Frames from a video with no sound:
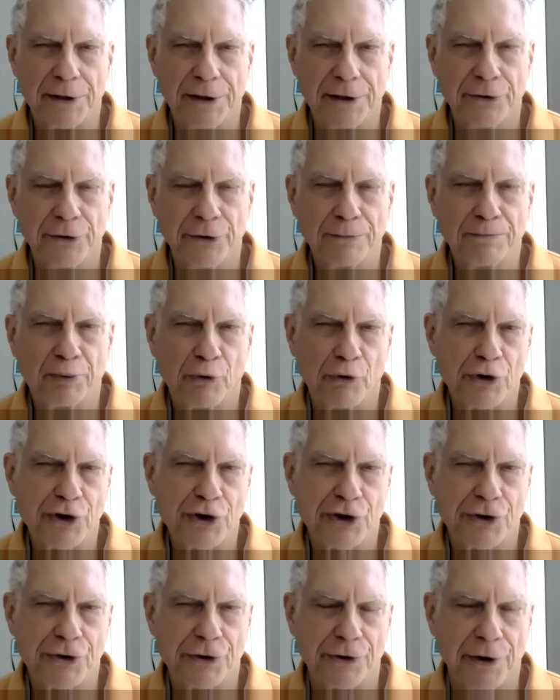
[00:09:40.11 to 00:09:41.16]
inner
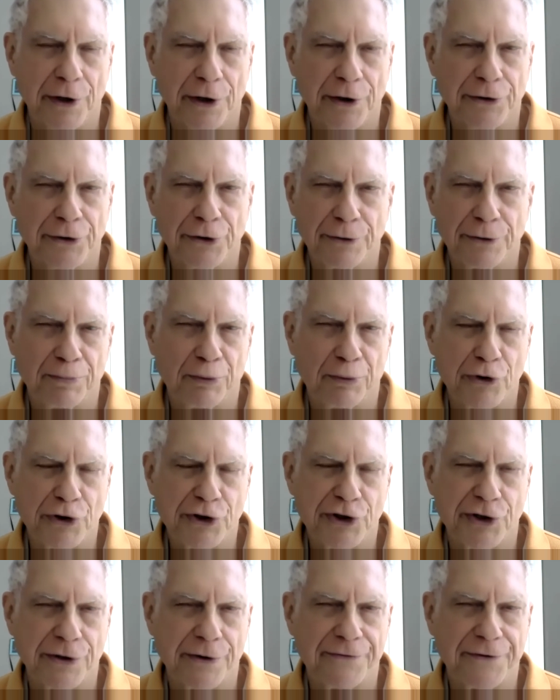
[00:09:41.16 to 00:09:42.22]
portion or under
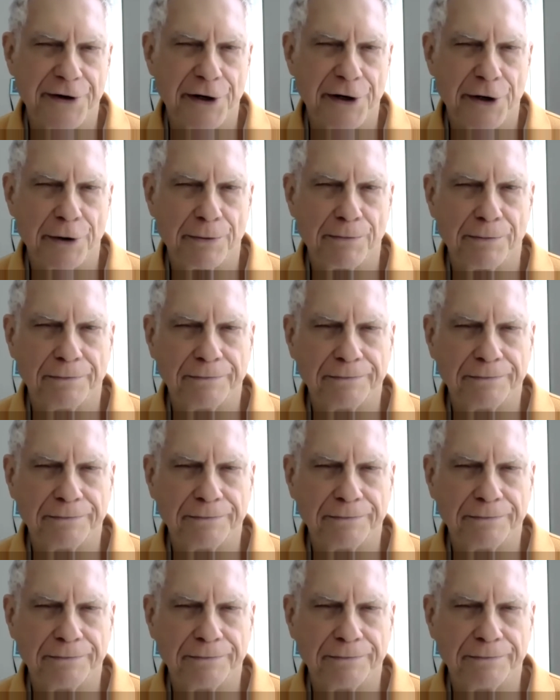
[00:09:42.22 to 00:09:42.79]
portion of the arm.